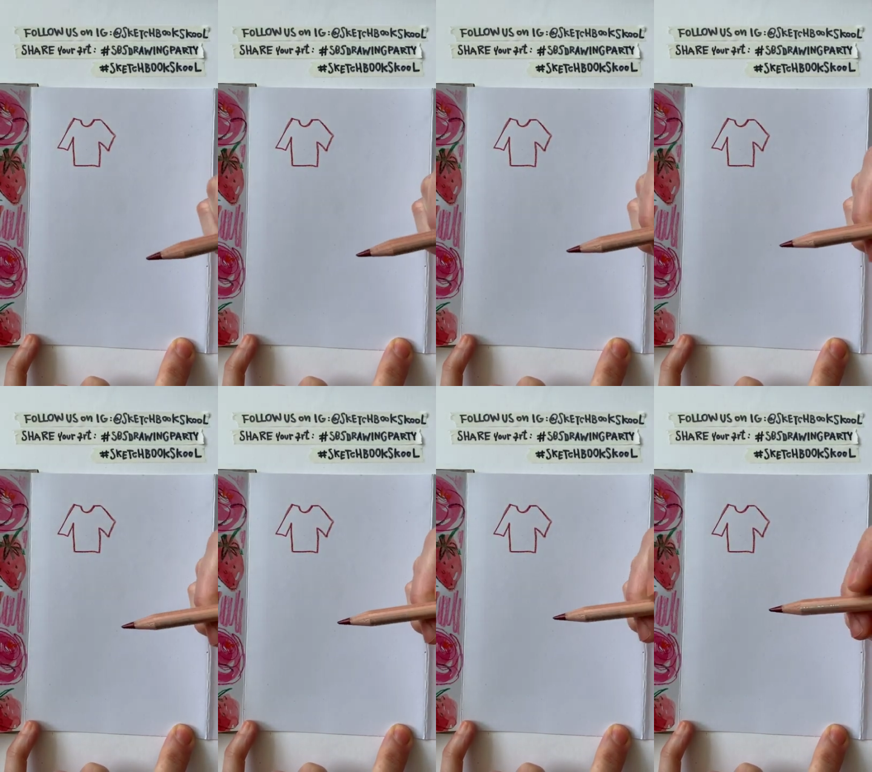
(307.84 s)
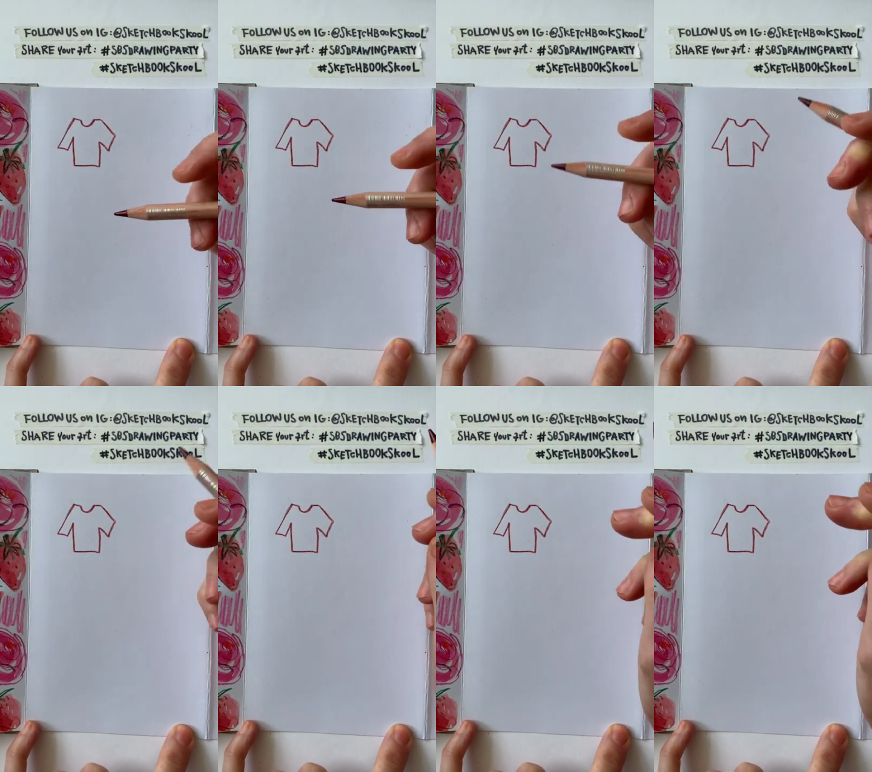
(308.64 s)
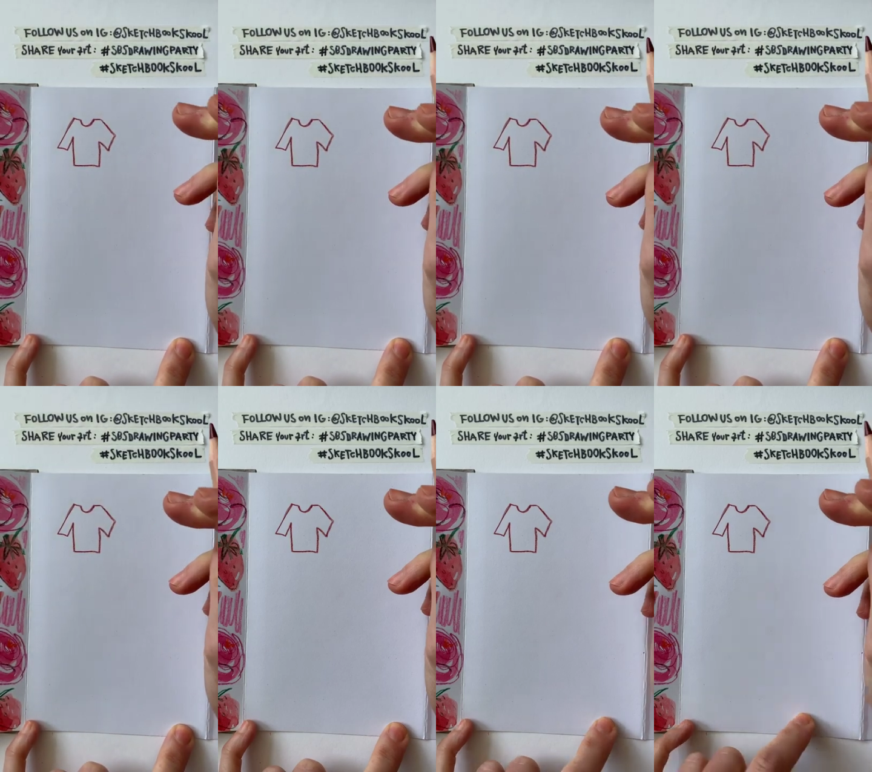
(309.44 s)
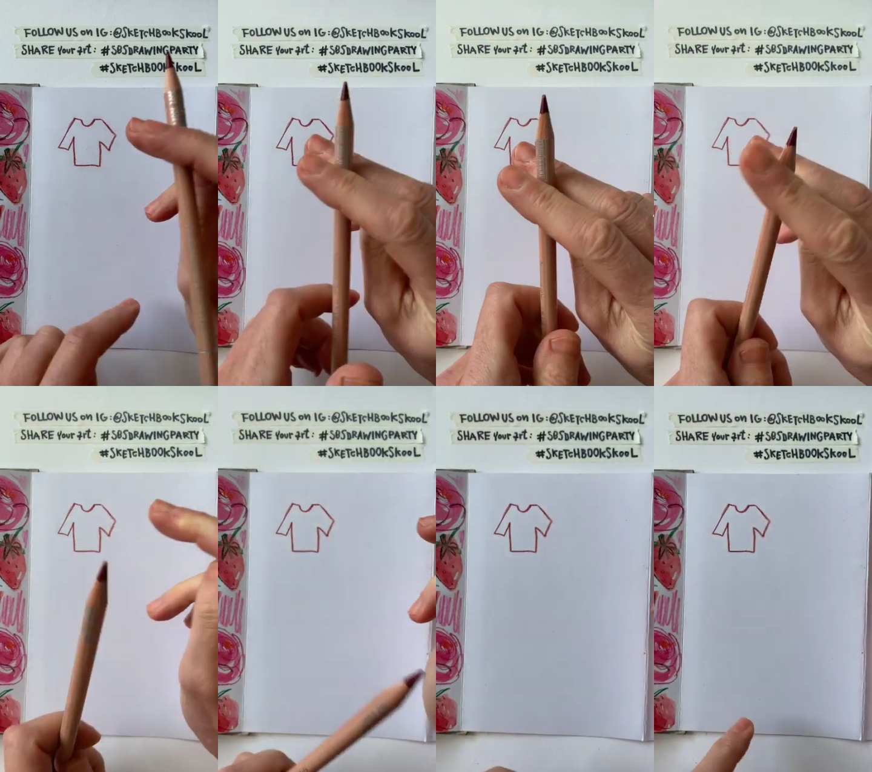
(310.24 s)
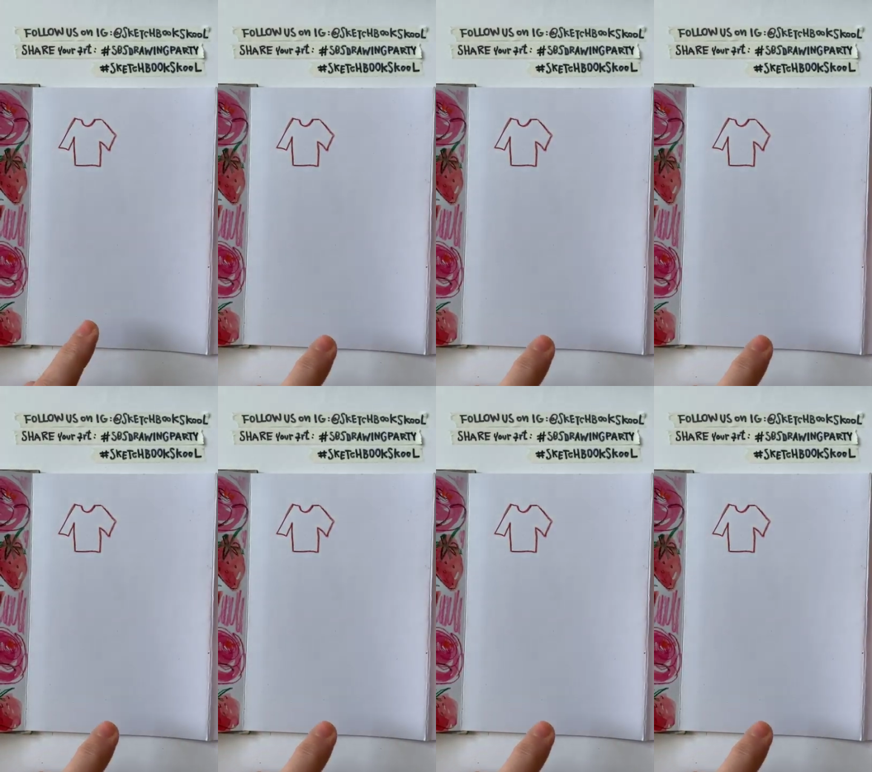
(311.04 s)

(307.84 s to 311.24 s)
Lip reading: Nobody's mouth can be seen.